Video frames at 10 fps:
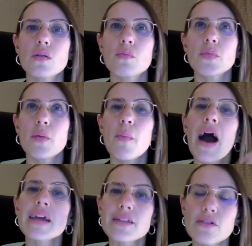the
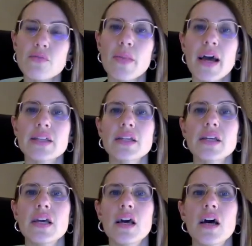minds of
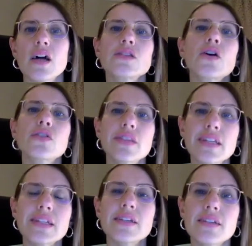many, not
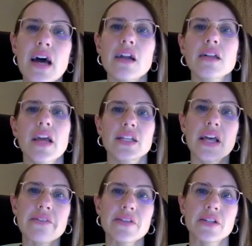necessarily a
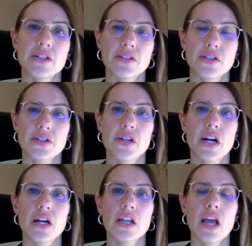definite
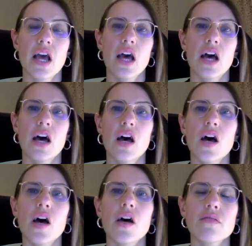return.
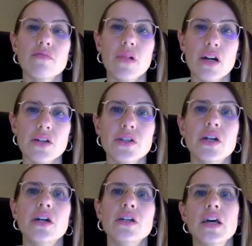A
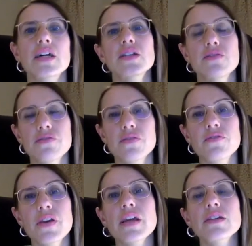return that if
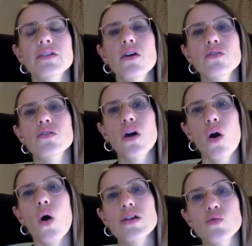things don't
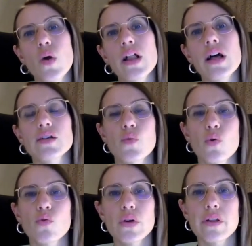go as well as we
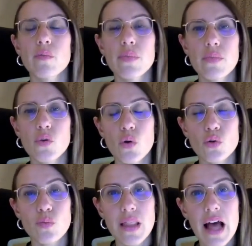
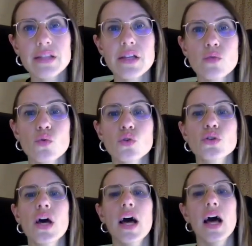would plan they would,
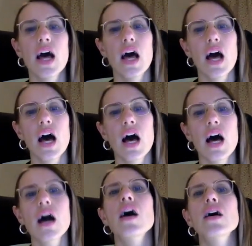
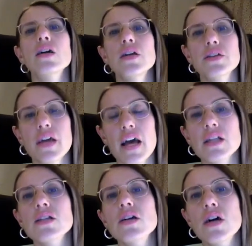it
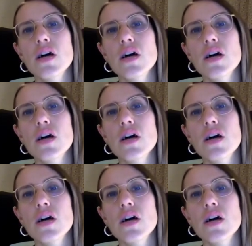can